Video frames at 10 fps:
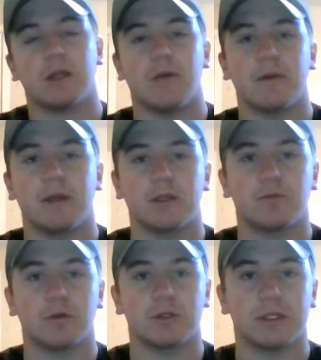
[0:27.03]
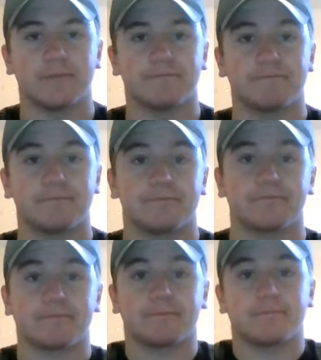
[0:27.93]
dominated sports team?
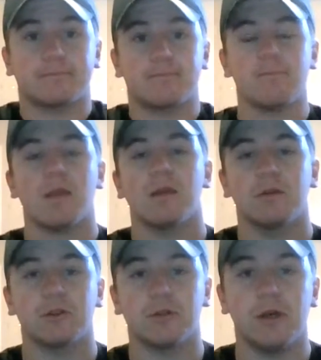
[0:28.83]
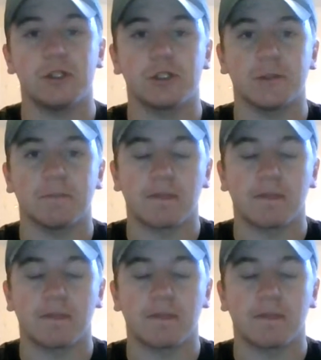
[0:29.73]
Here's your question